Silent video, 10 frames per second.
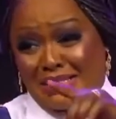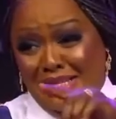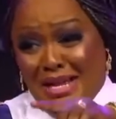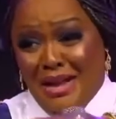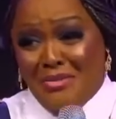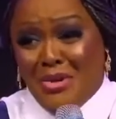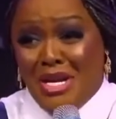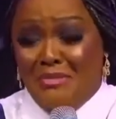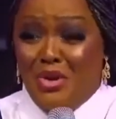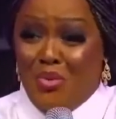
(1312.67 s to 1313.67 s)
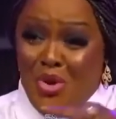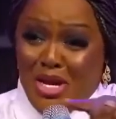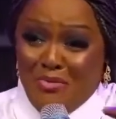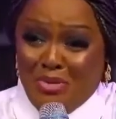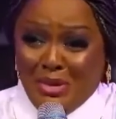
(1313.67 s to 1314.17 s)
she get money, make
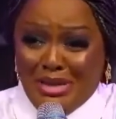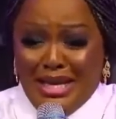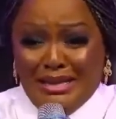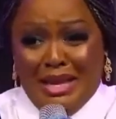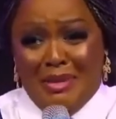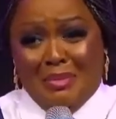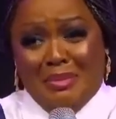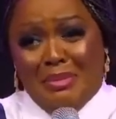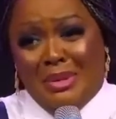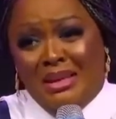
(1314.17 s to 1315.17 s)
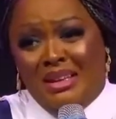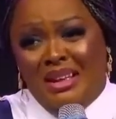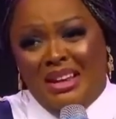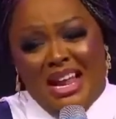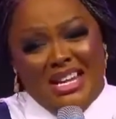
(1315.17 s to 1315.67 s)
with a protector.
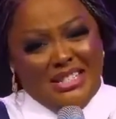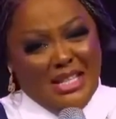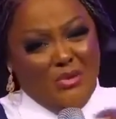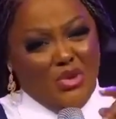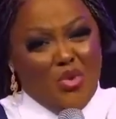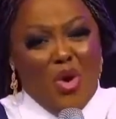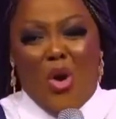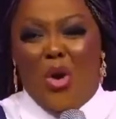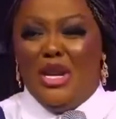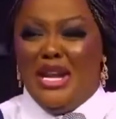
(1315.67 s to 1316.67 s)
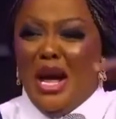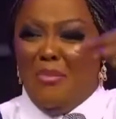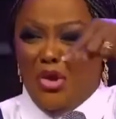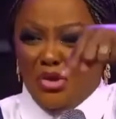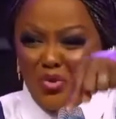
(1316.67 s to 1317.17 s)
Now the same you won't come to
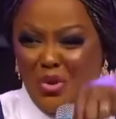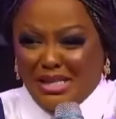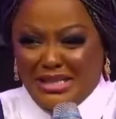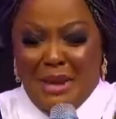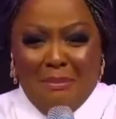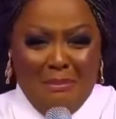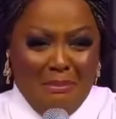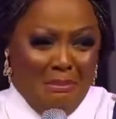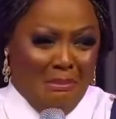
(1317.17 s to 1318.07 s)
help us waste time.